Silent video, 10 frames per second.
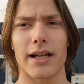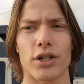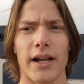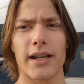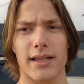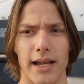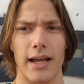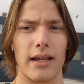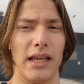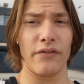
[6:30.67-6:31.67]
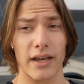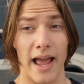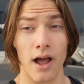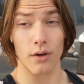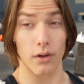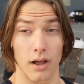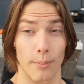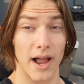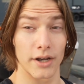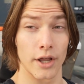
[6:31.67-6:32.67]
I try to stay. Even now,
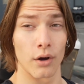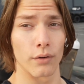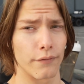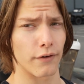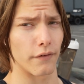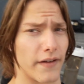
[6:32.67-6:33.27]
I know for a